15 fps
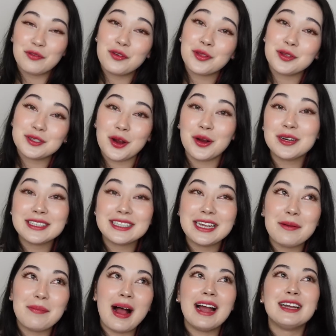For the toner
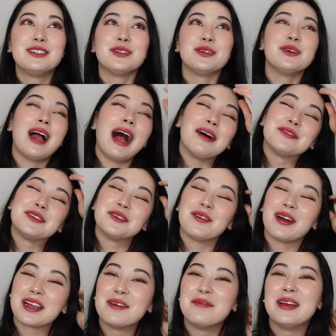step, I do have to
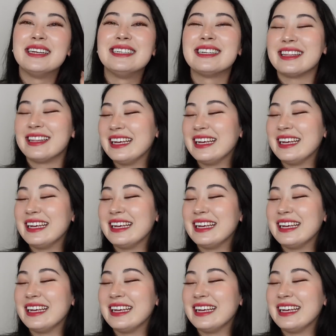recommend